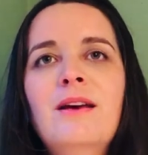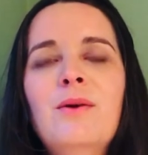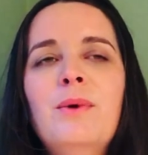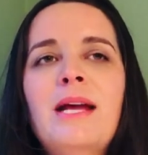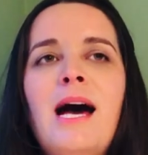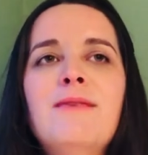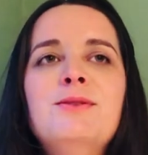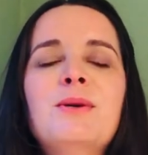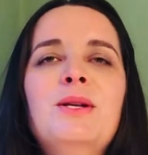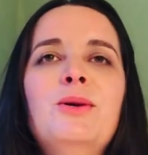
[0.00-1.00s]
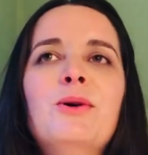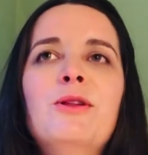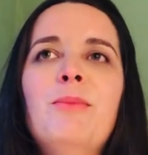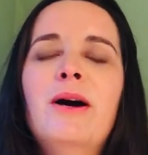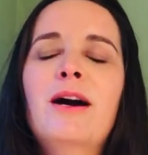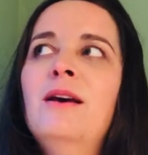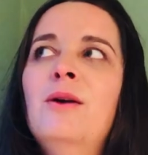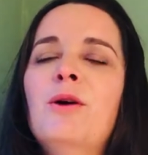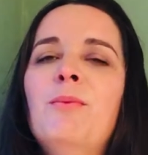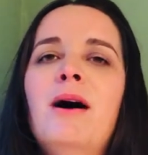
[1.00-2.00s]
we'd have to ignore the part
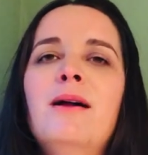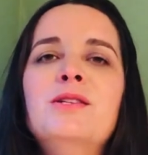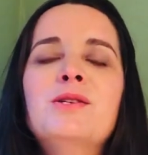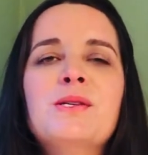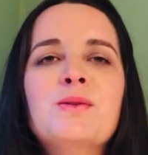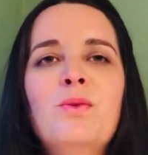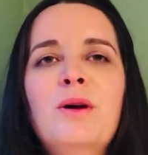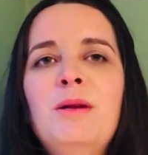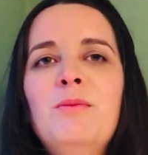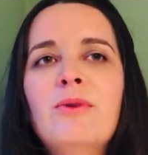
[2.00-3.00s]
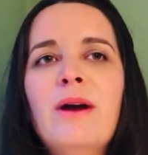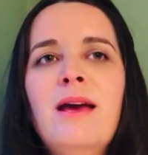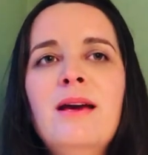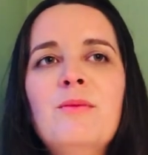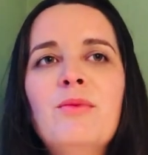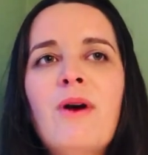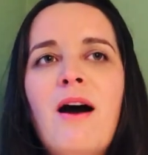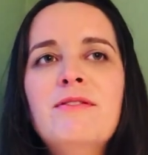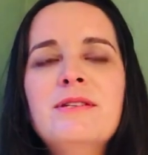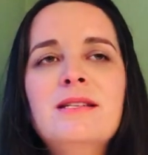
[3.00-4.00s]
where Paul addressed women praying and
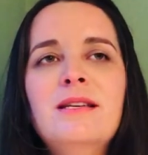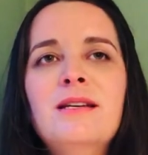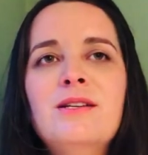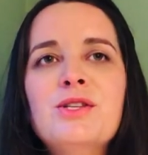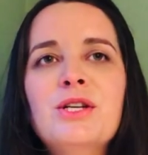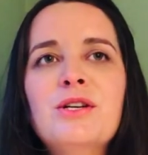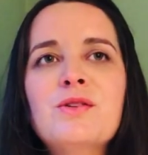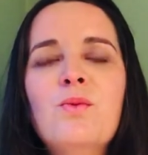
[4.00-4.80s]
prophesying in church.